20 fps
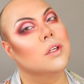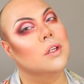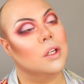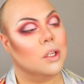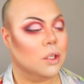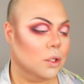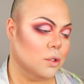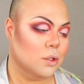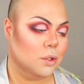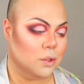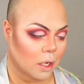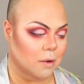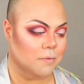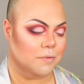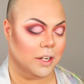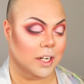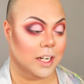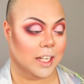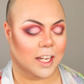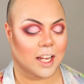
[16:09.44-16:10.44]
I'm
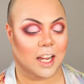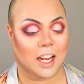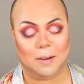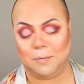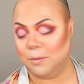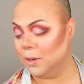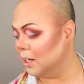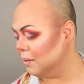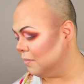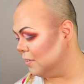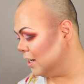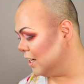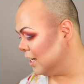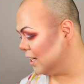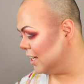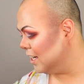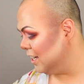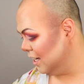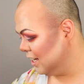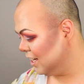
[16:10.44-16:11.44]
feeling it. I'm really feeling
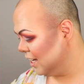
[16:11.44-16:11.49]
it.